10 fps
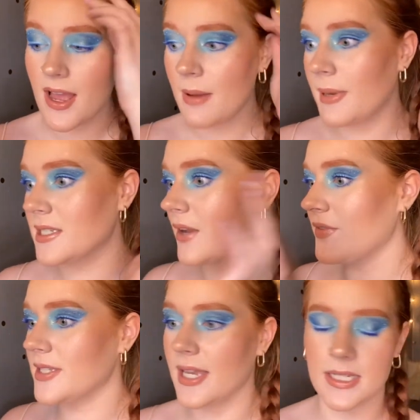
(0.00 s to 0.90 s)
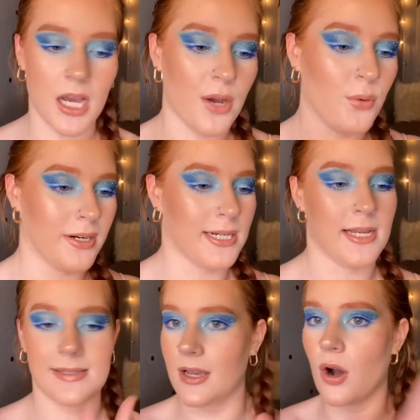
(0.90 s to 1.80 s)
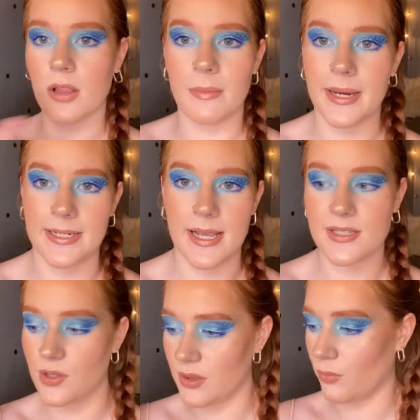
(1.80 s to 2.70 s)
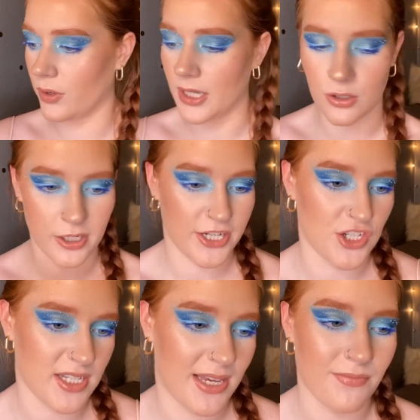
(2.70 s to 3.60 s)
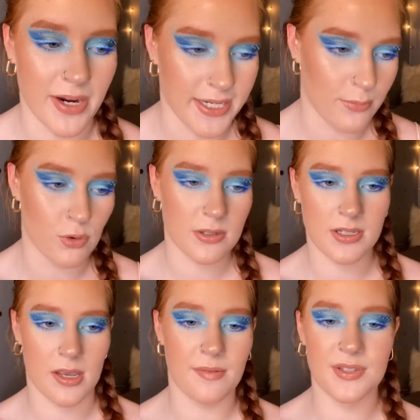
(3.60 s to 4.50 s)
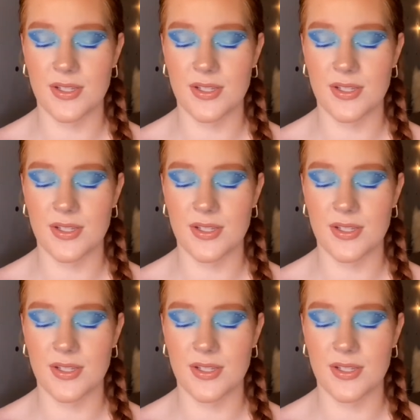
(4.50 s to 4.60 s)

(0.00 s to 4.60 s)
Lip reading: My stuff is like not organized at all on my desk, so the more I look, I just keep finding more stuff.